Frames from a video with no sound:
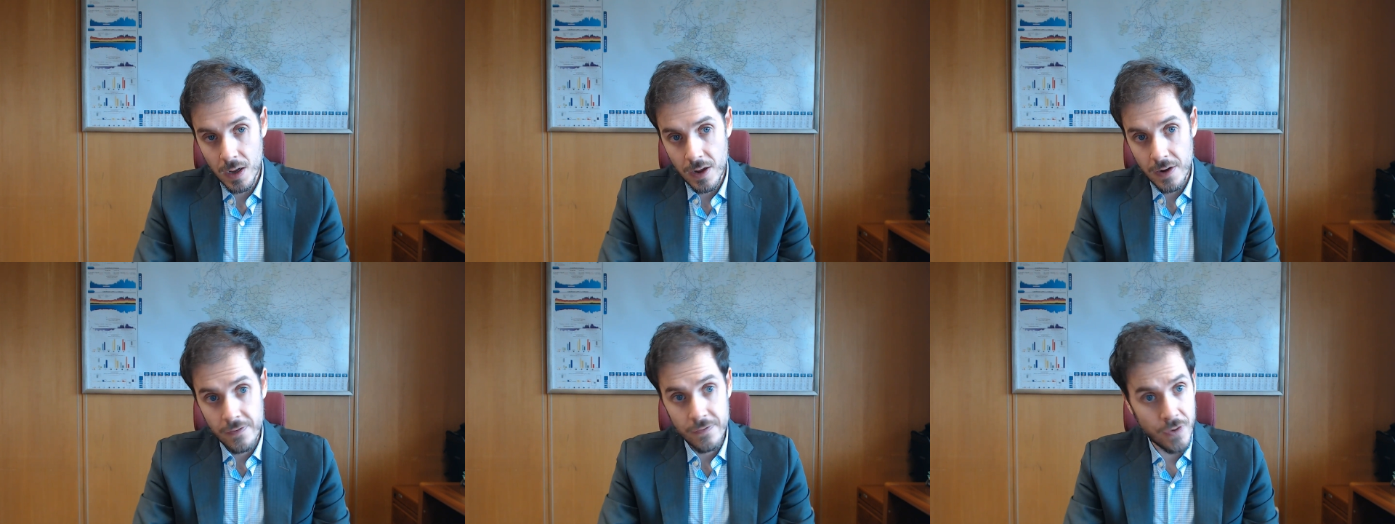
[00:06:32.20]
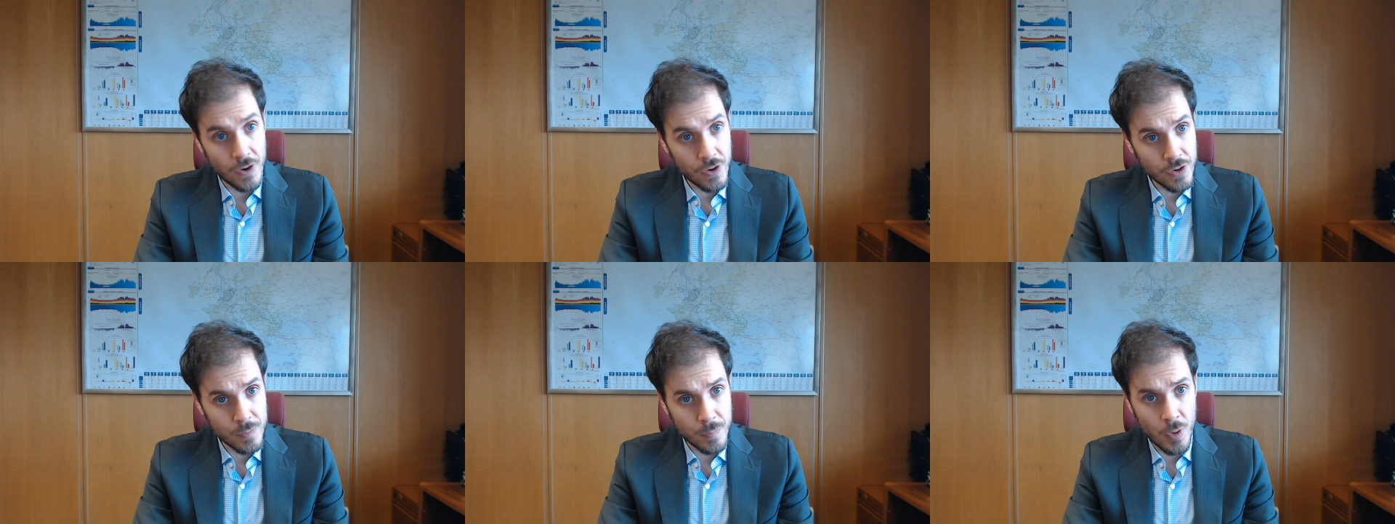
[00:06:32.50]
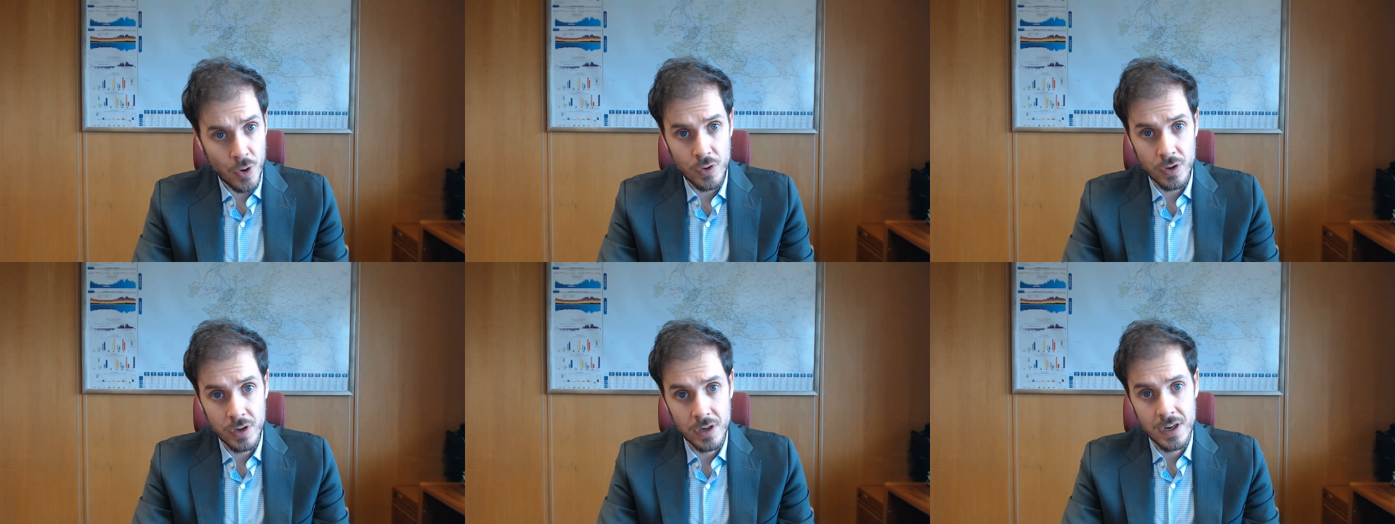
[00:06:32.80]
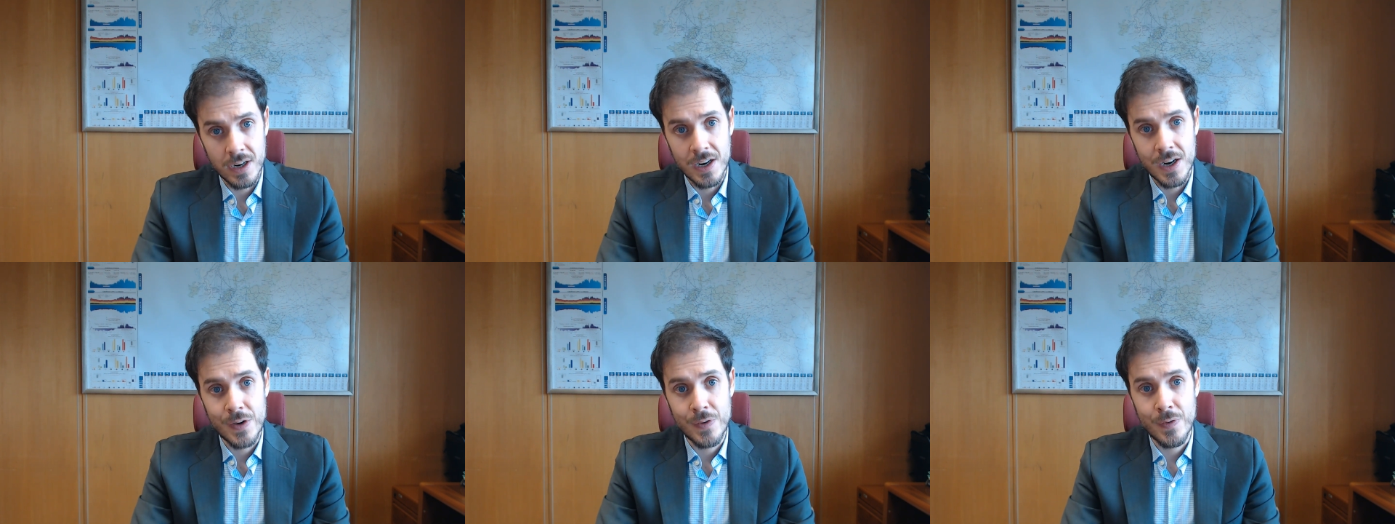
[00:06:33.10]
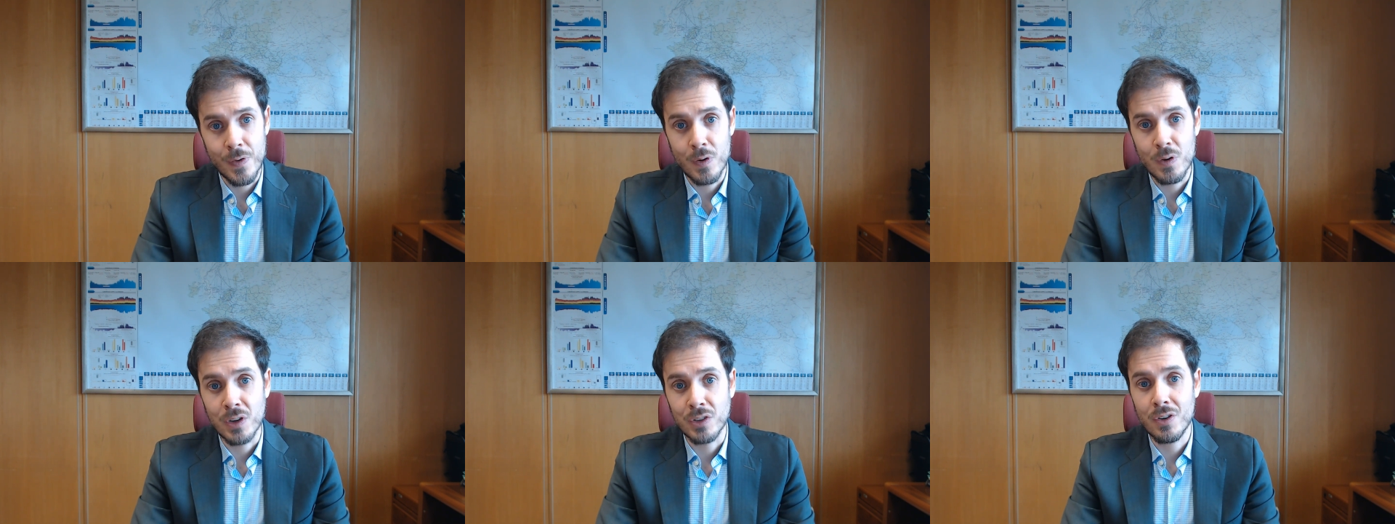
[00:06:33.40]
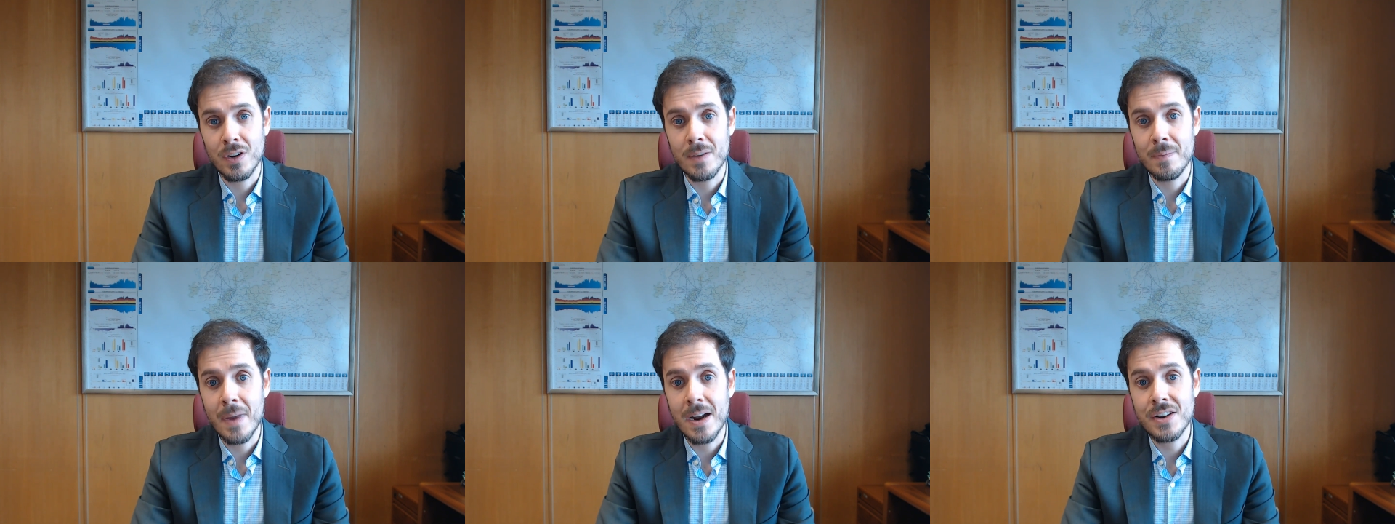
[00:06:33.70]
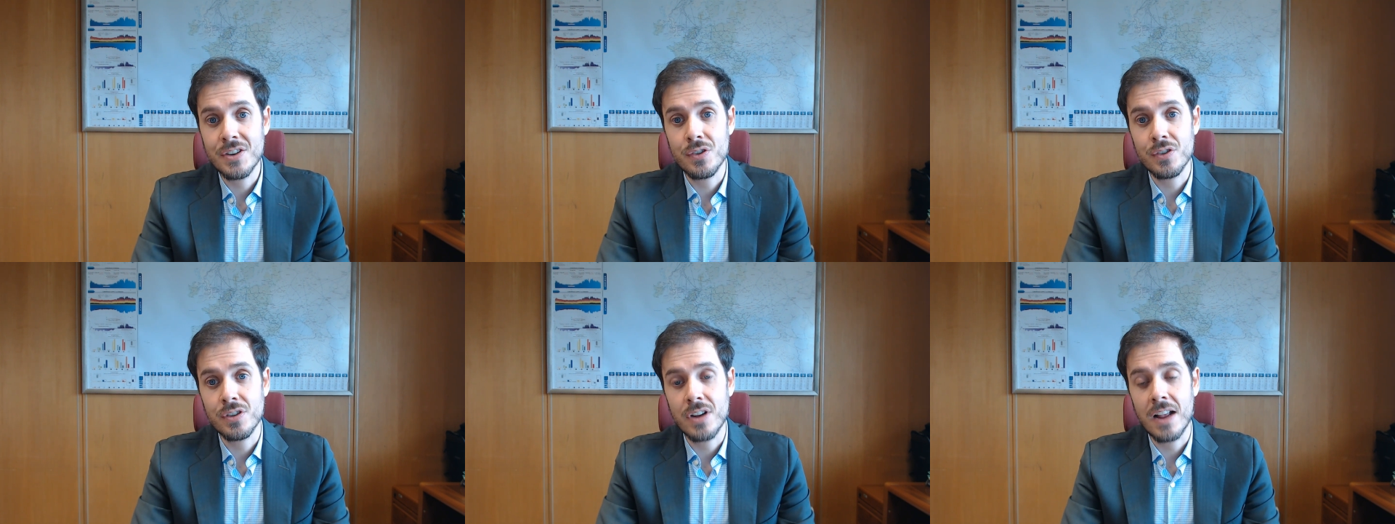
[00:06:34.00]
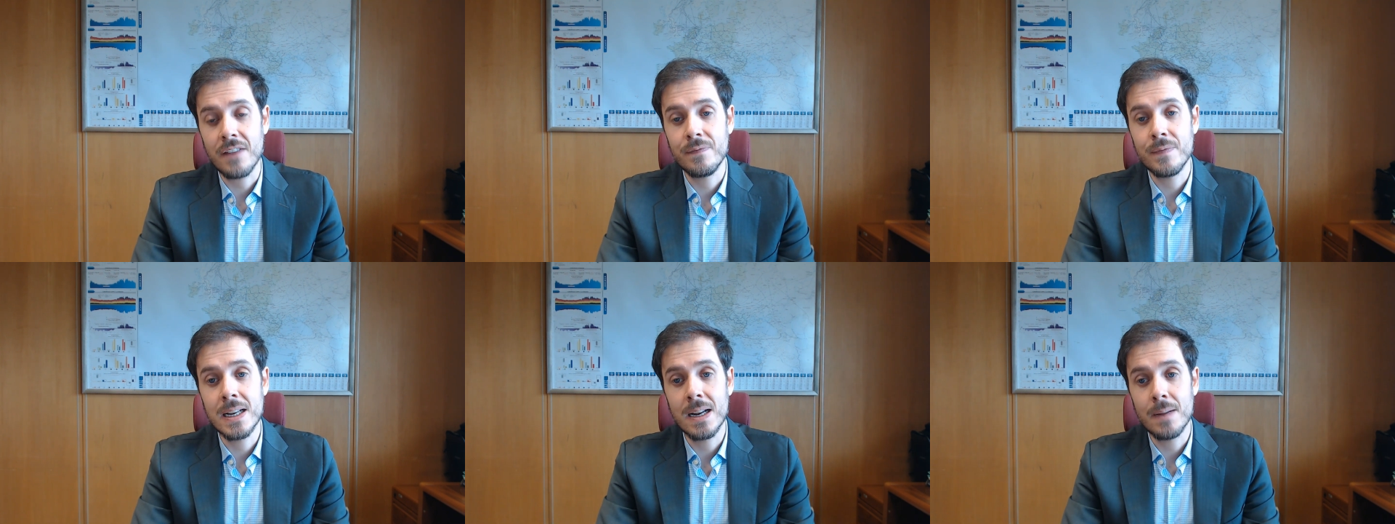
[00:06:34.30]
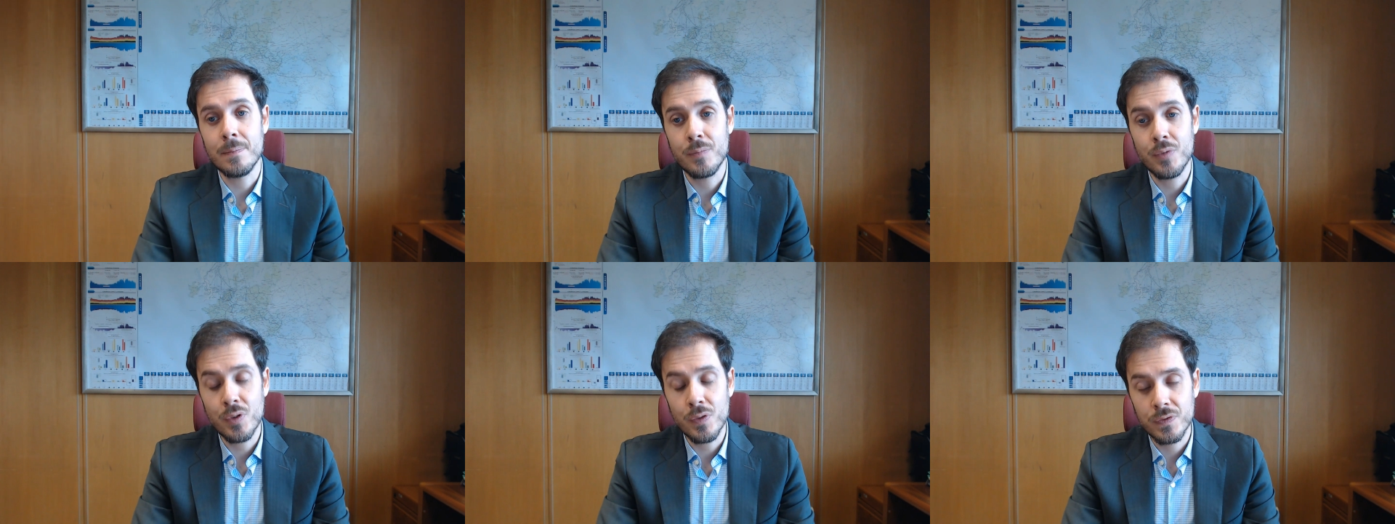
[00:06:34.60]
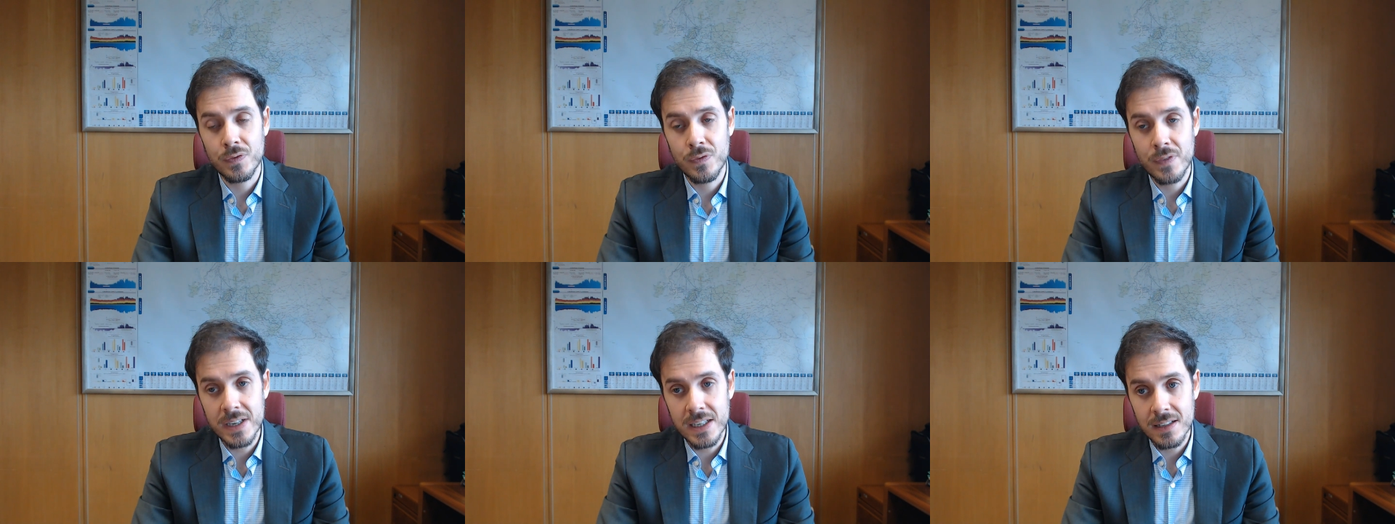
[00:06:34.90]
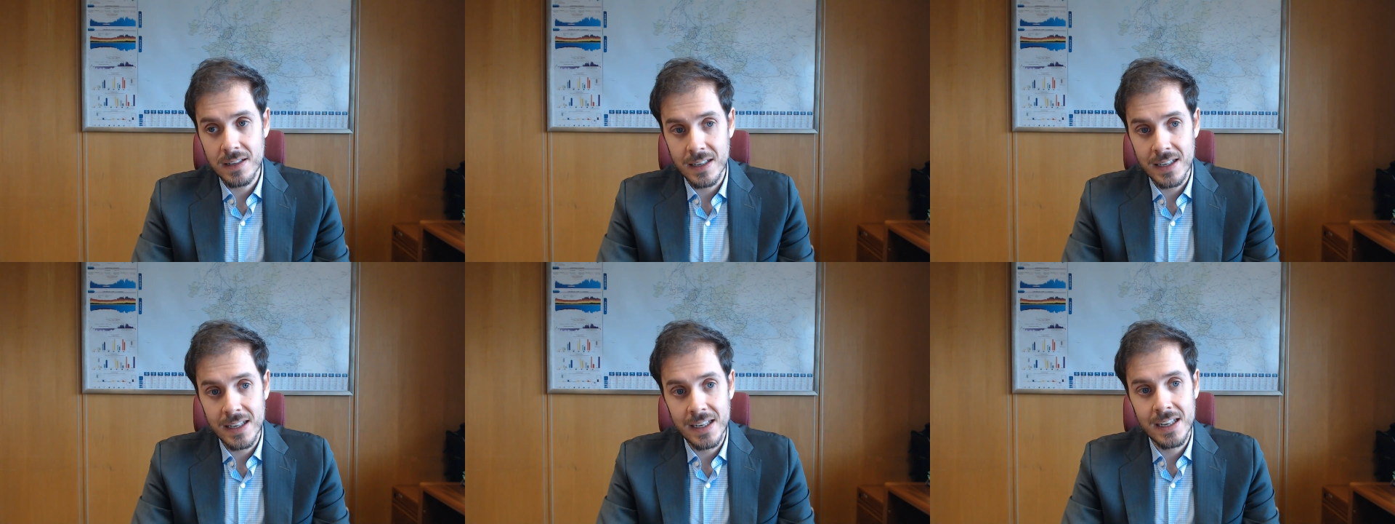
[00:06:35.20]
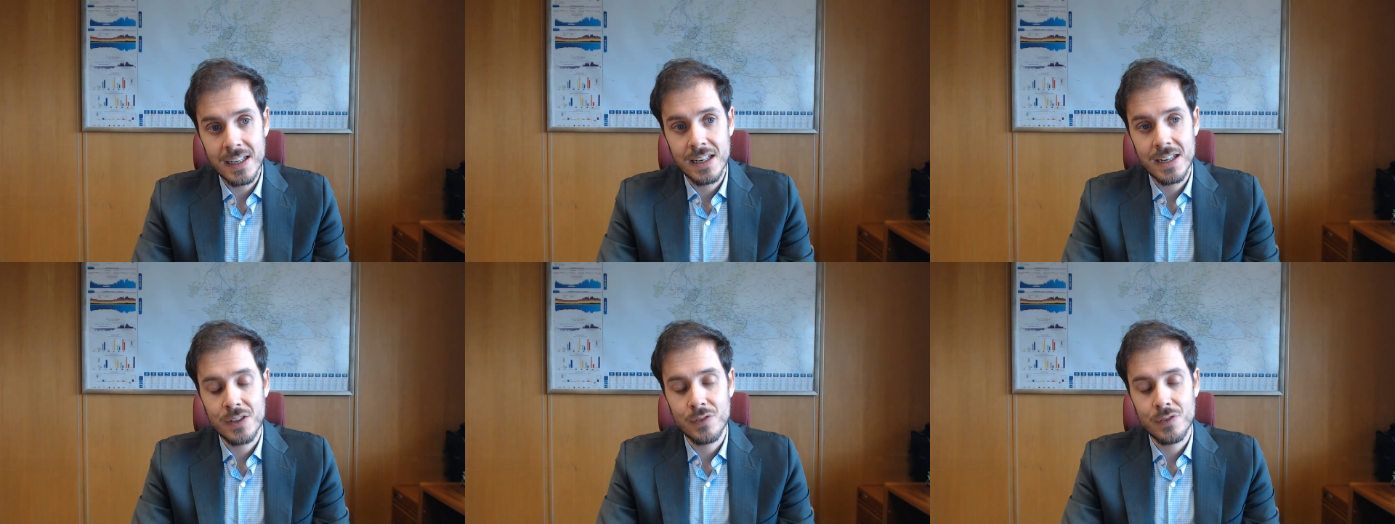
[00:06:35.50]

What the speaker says: Furthermore, regulatory measures have been approved recently